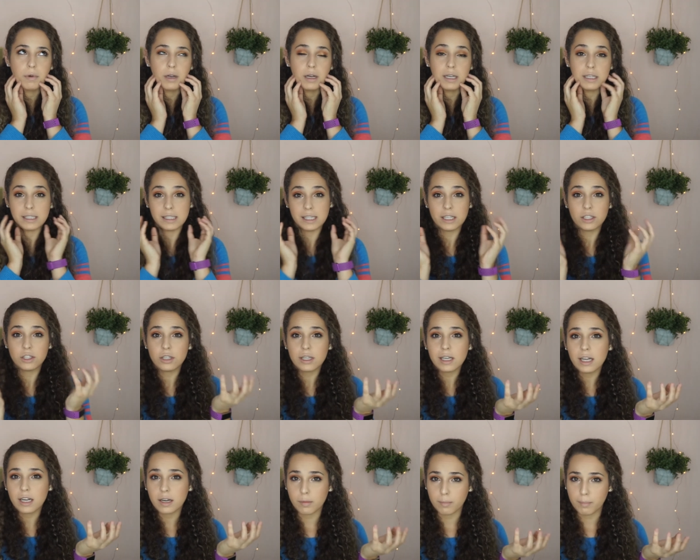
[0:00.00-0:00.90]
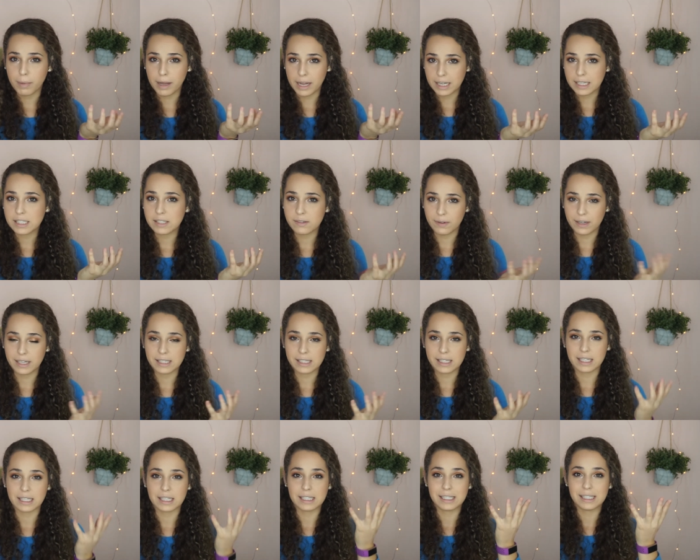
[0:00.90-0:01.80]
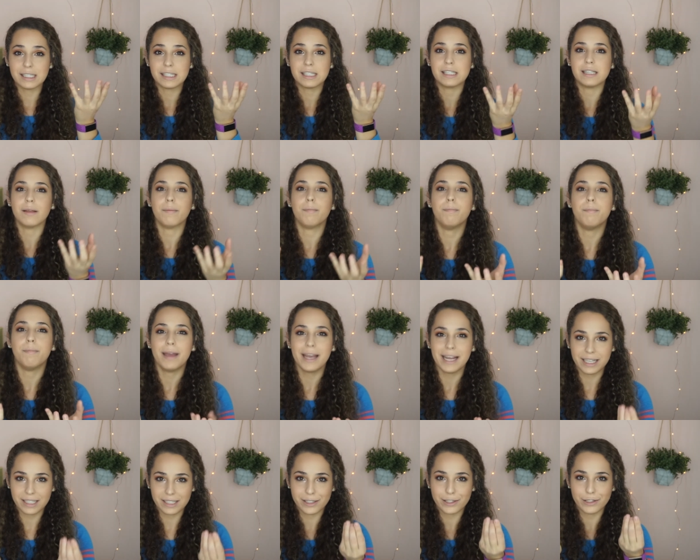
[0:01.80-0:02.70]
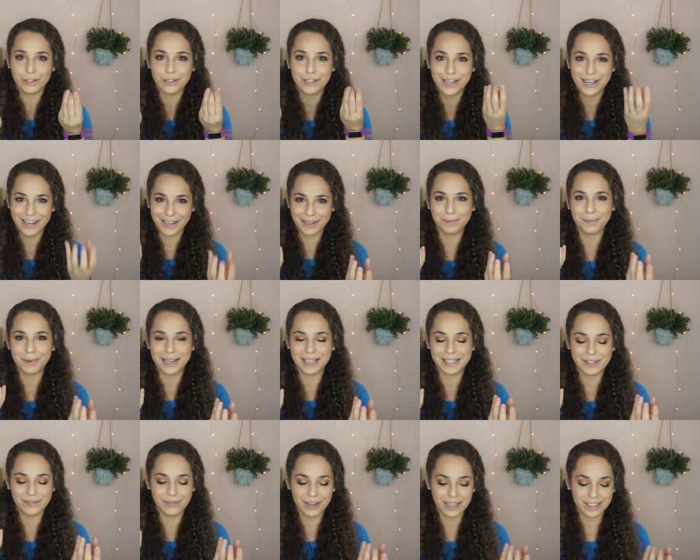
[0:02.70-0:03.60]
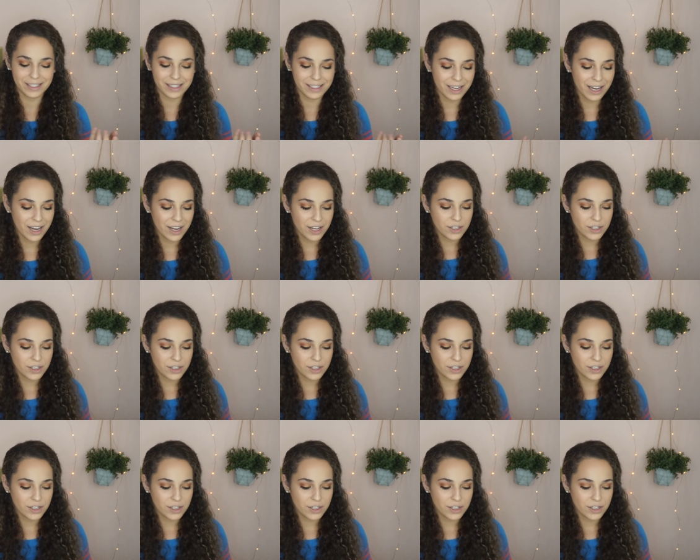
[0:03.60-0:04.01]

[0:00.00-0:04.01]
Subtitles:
essentially your base face. Like, this is the base to your base face.